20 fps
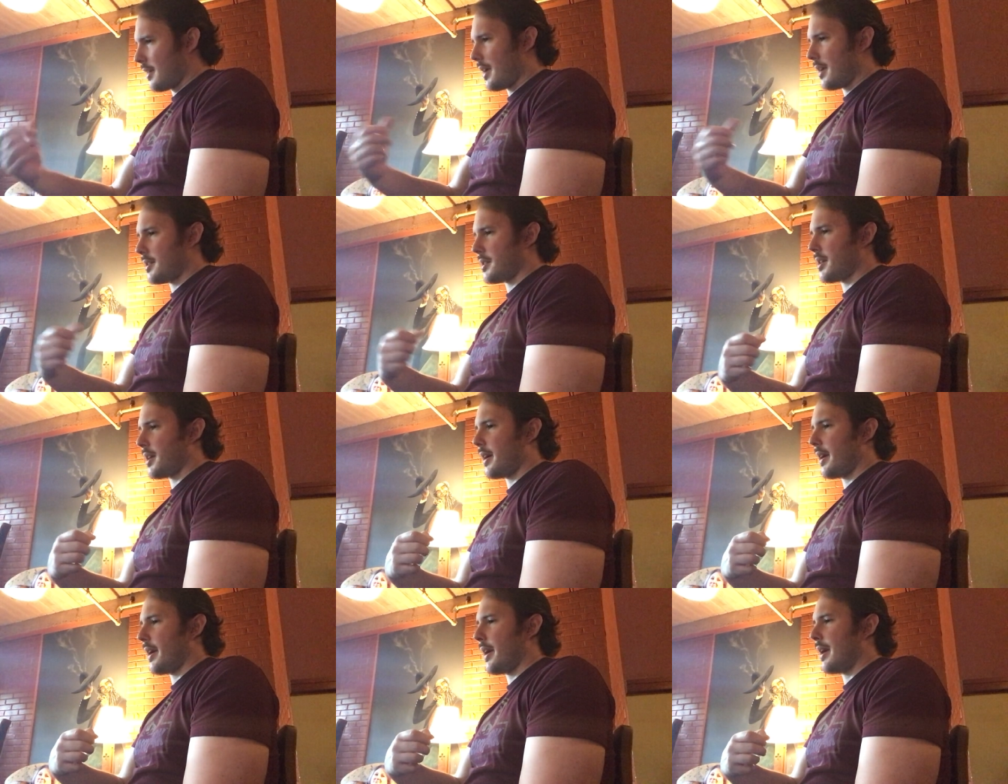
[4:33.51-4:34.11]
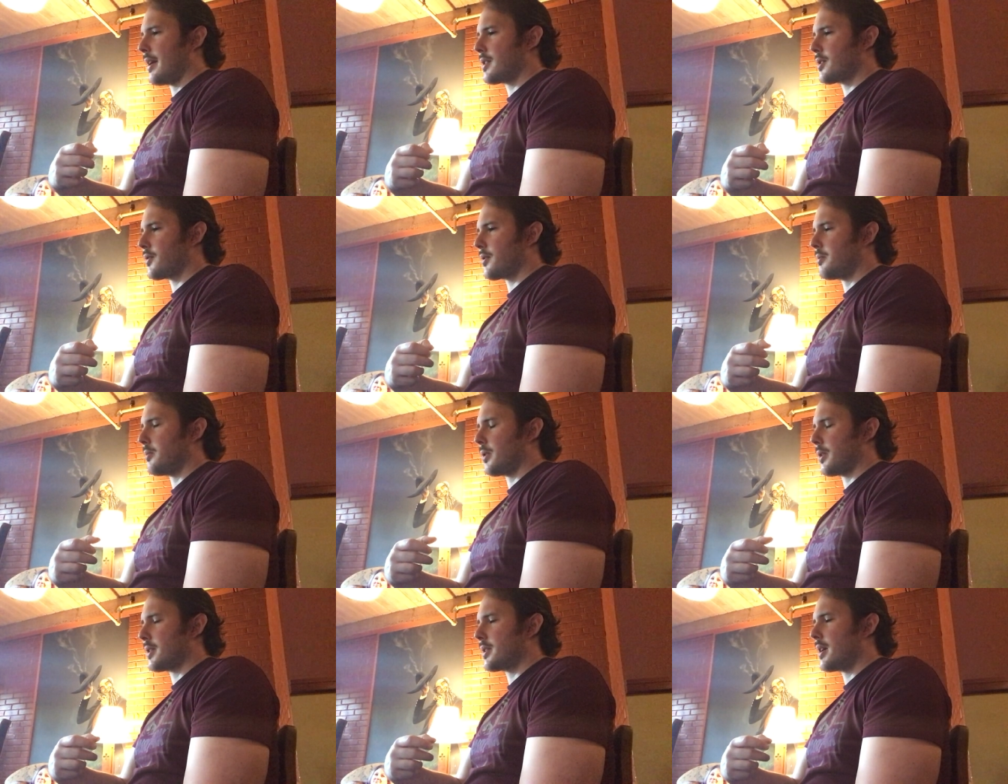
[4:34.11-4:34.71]
Hezekiah asked for
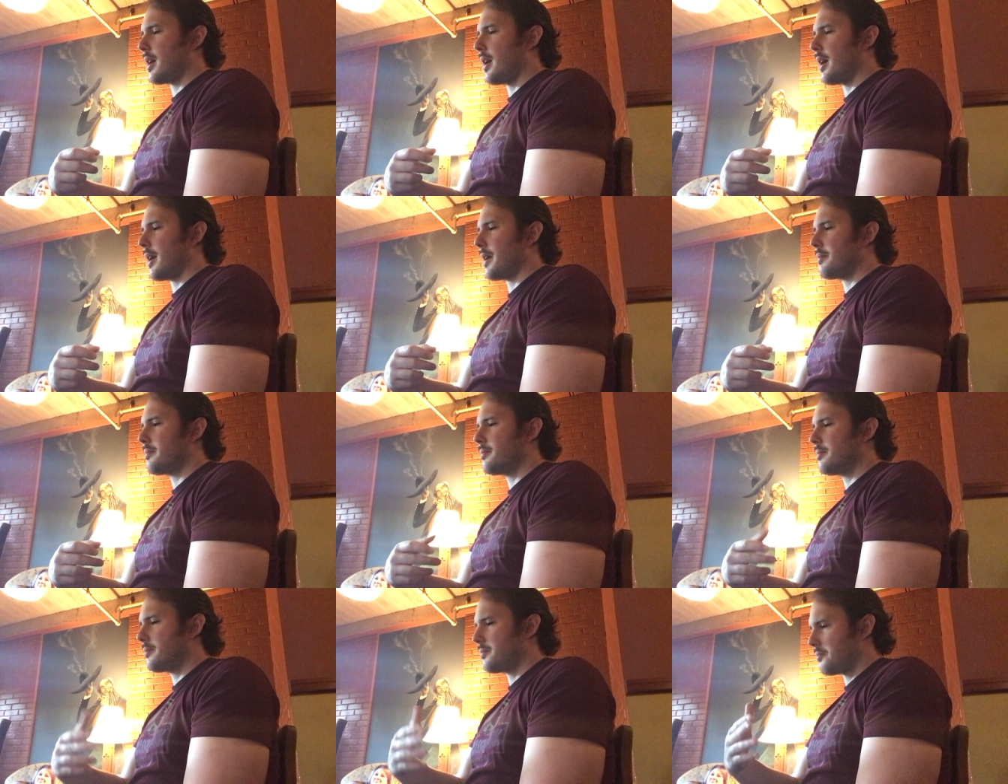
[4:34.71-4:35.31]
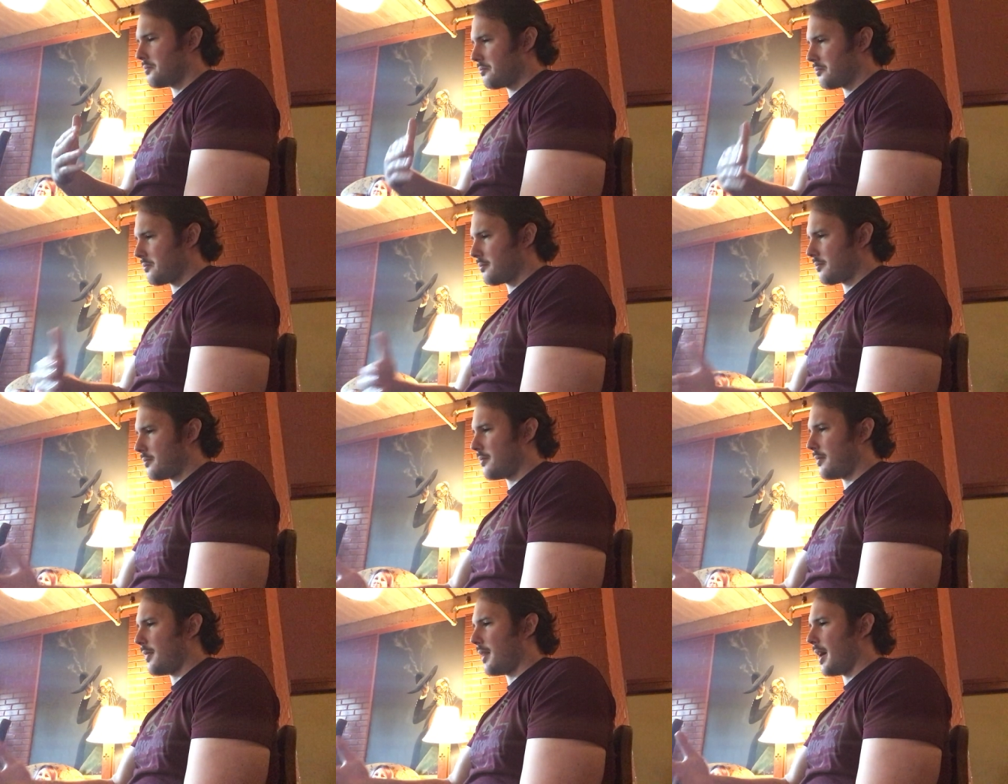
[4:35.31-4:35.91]
more time.
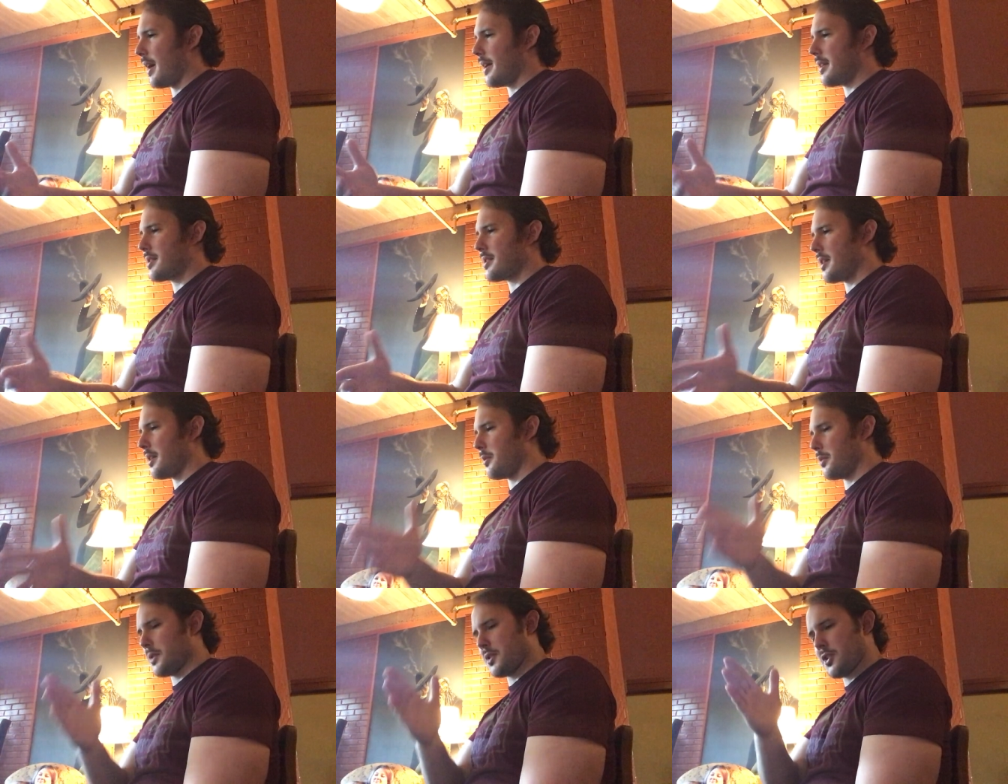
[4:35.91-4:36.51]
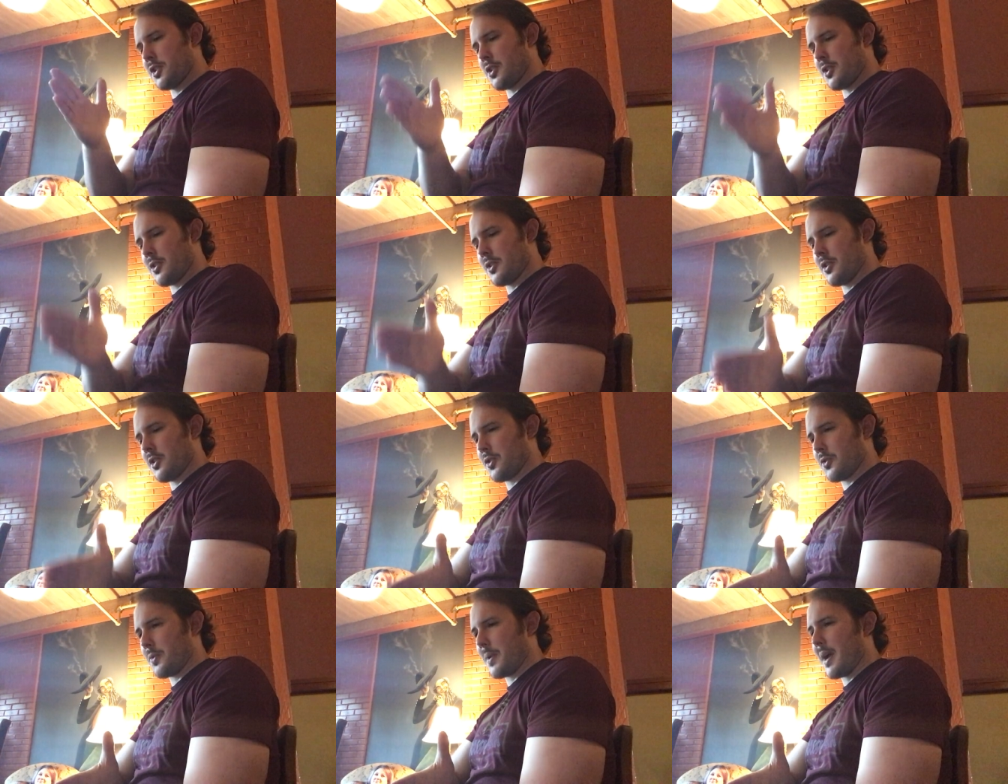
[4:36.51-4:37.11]
Isaiah was
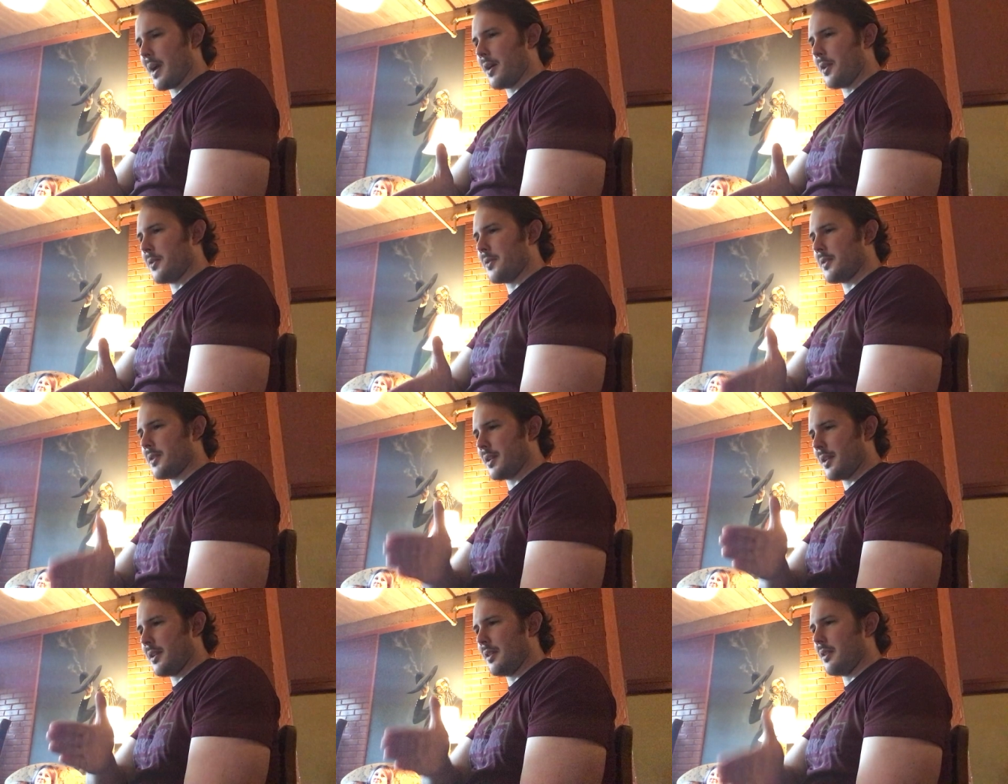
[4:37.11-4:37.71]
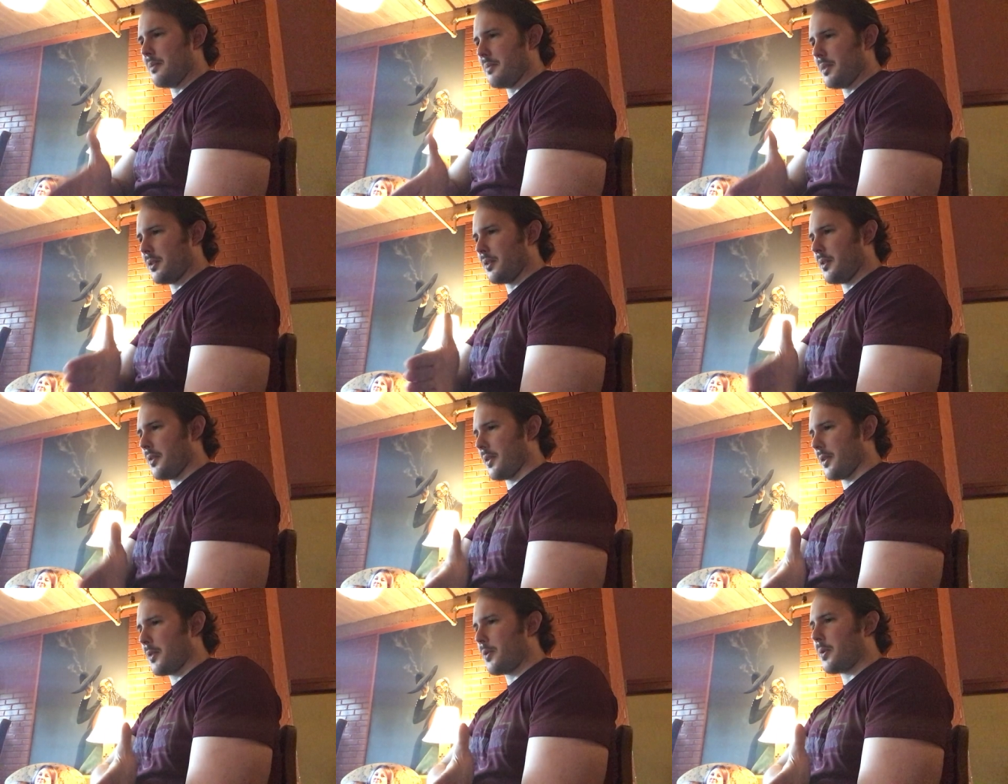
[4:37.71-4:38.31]
turned around in the
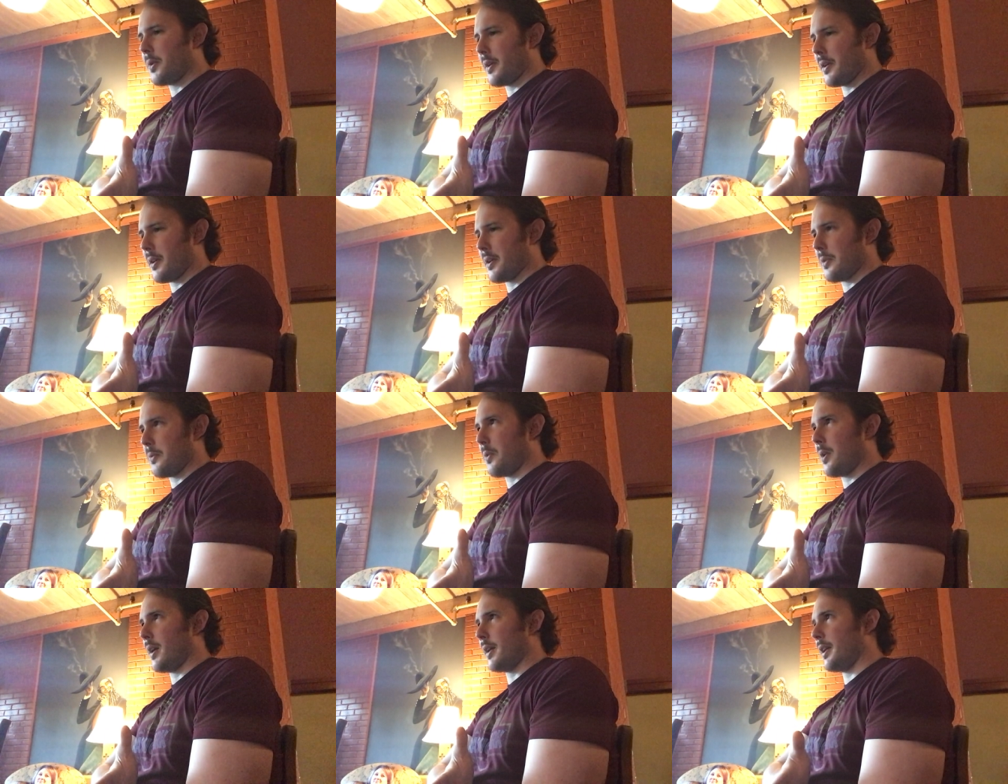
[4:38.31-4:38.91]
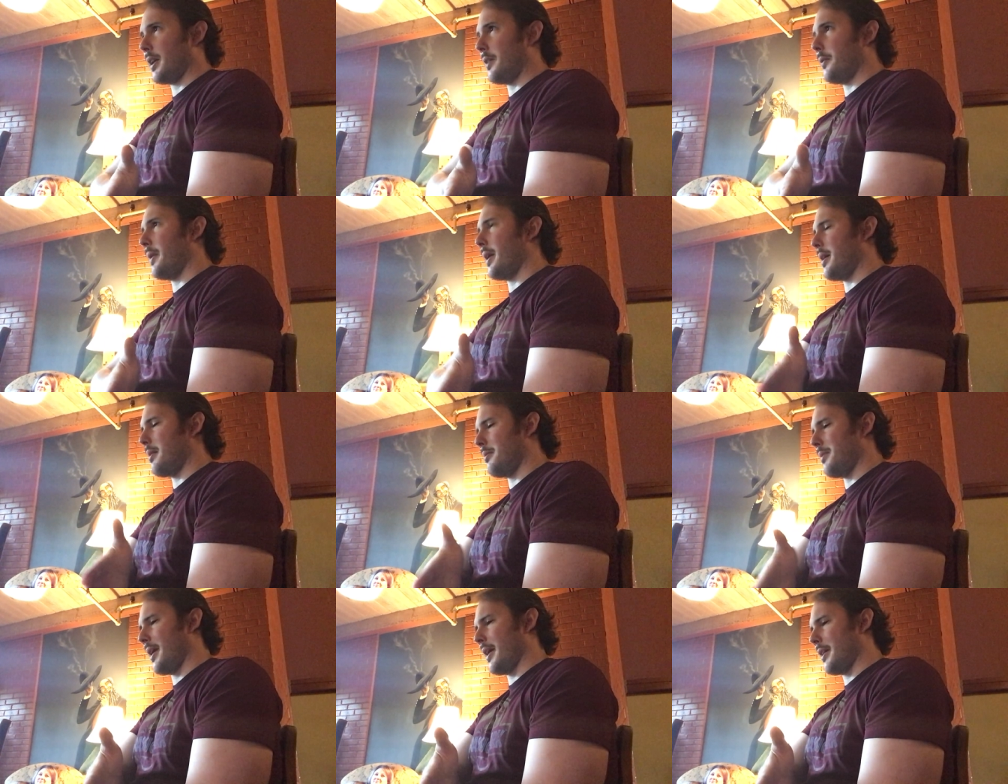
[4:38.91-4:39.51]
middle of the courtyard, walking
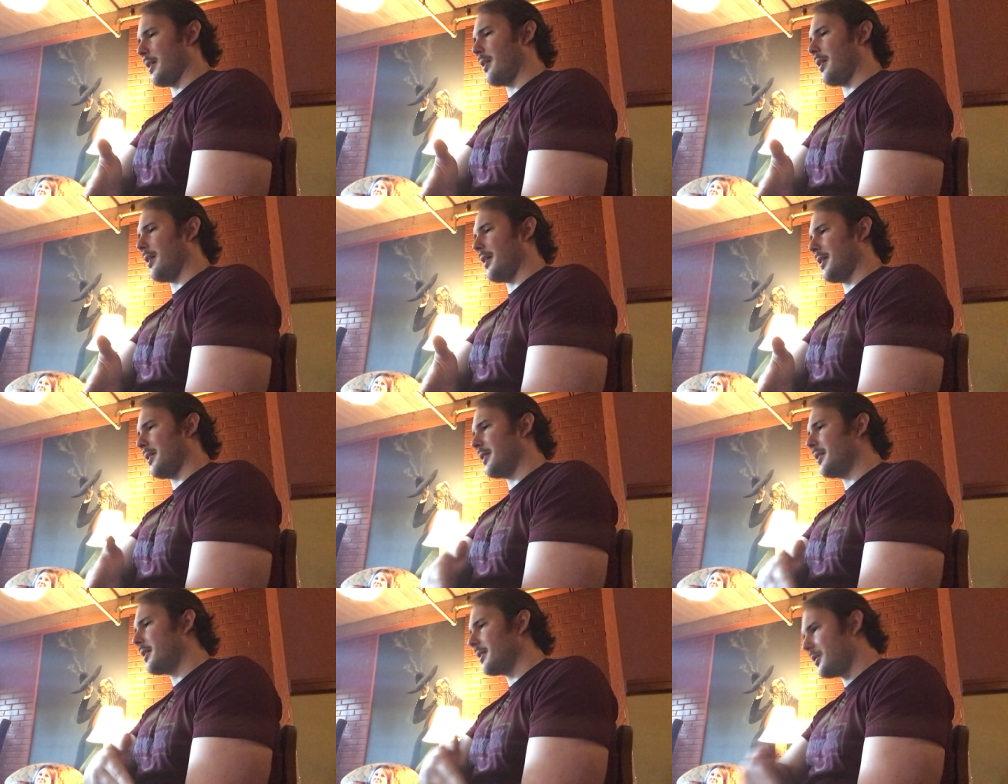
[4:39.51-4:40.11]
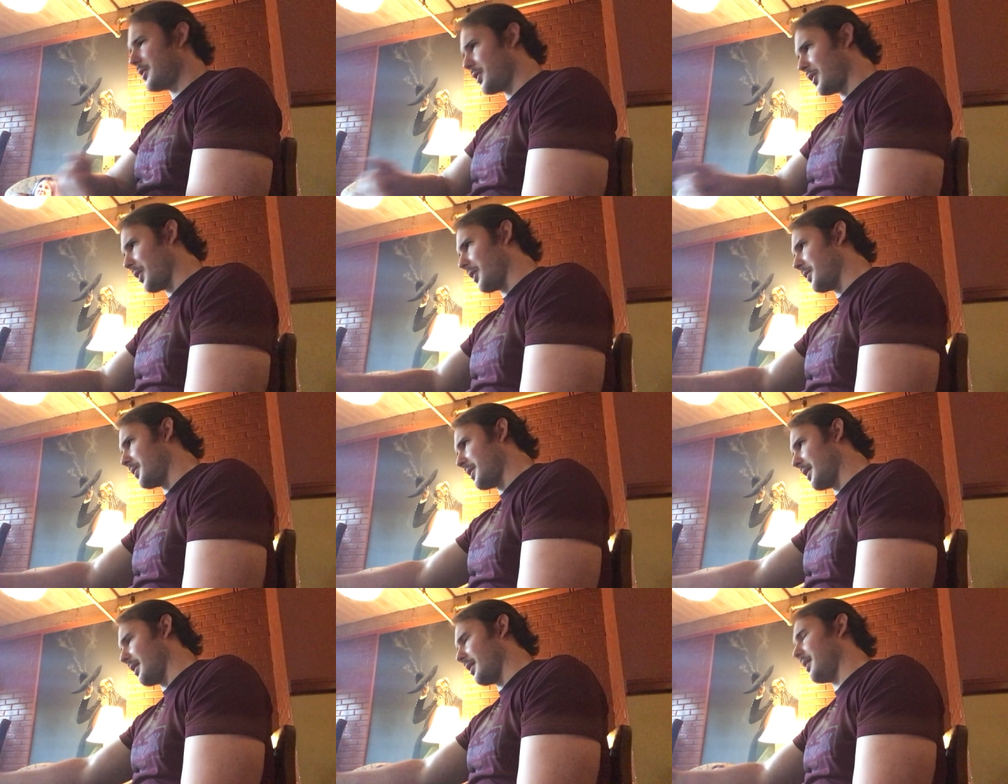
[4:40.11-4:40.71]
away by God to
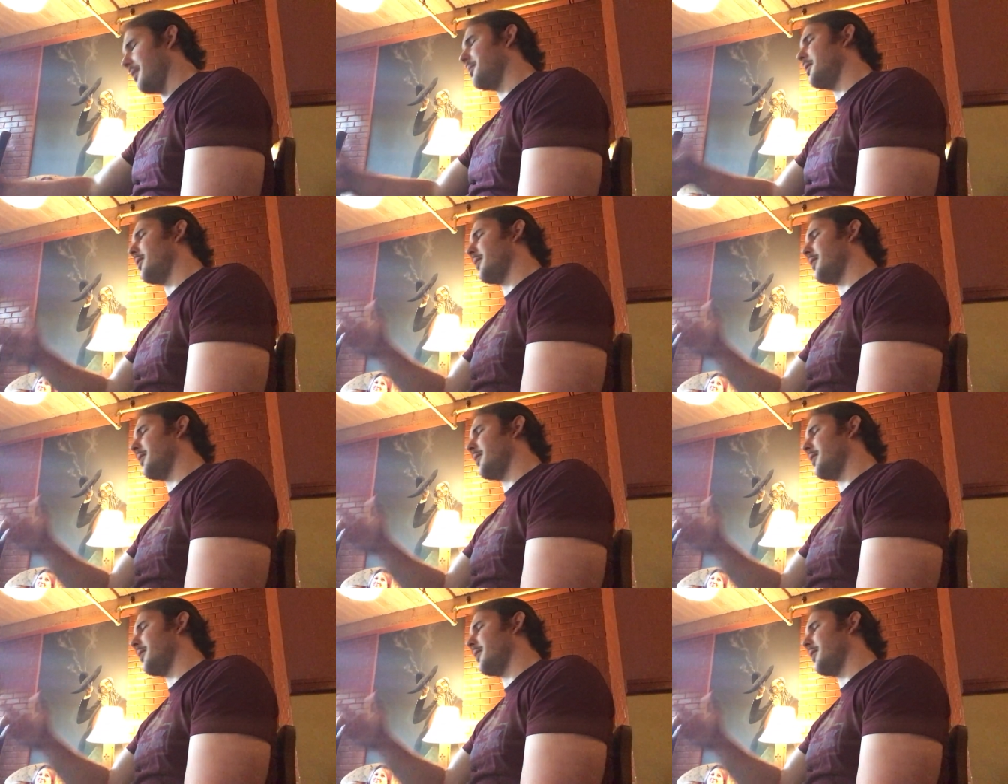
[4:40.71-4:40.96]
go tell him,